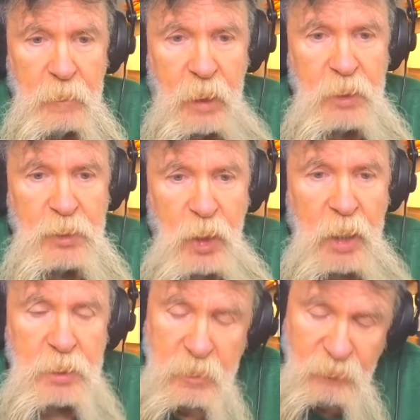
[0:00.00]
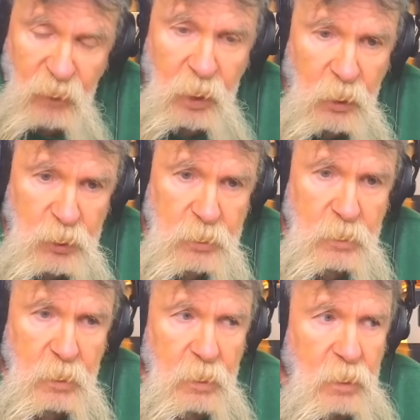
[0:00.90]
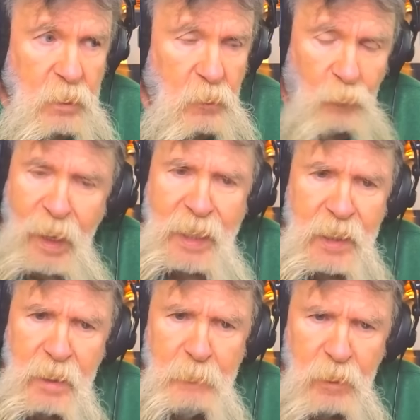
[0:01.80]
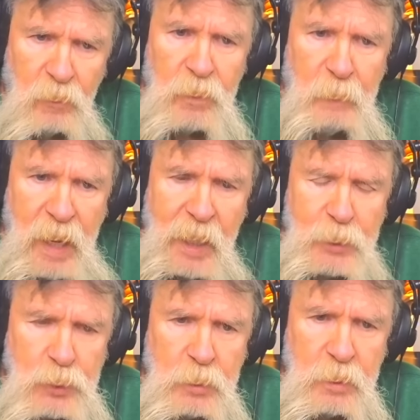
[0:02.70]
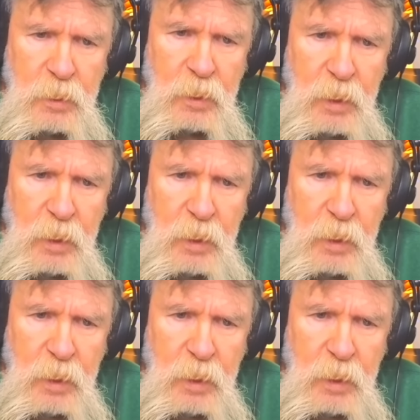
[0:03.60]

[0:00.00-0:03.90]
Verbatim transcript: They changed the finish right in the middle of the match, mm-hmm.